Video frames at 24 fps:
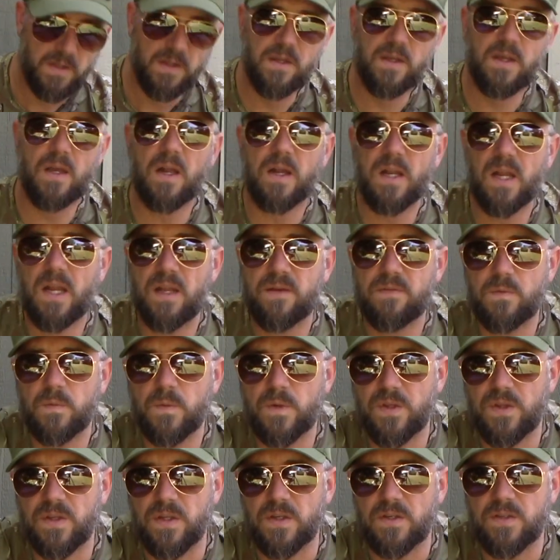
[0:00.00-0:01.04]
you got to have it
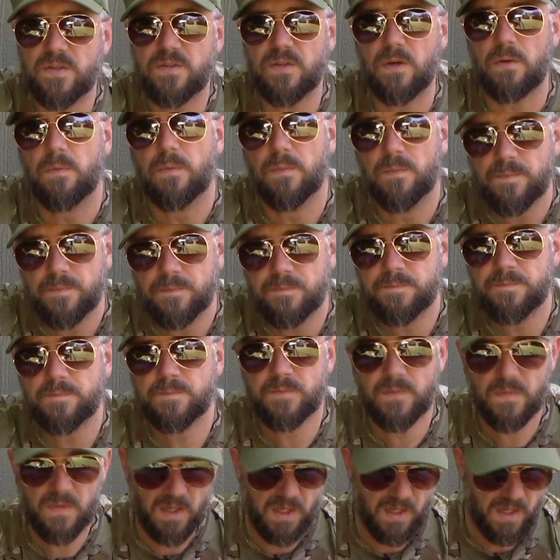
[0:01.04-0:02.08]
with you. So
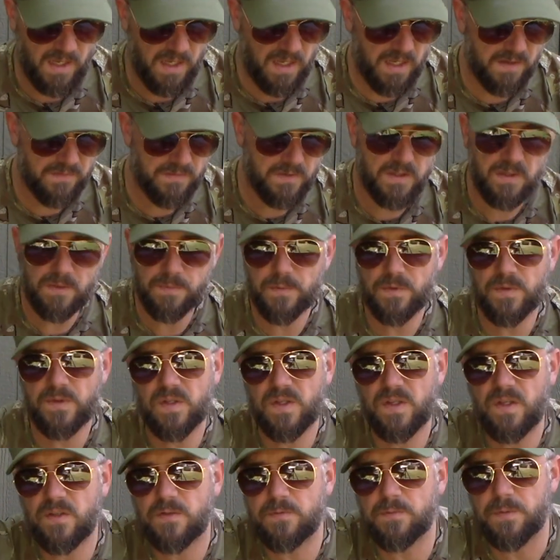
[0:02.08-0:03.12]
I have a couple of
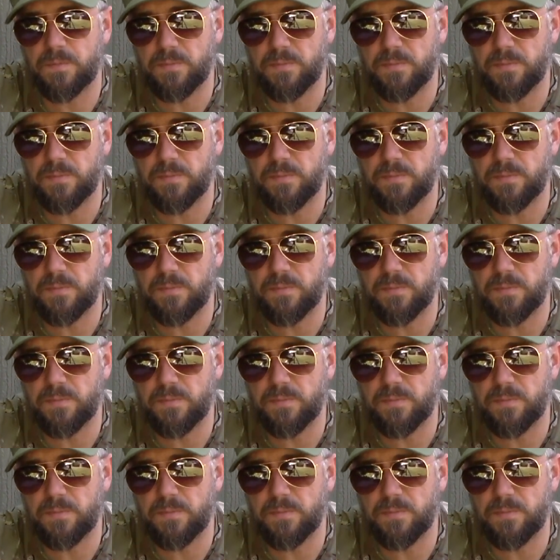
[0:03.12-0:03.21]
these.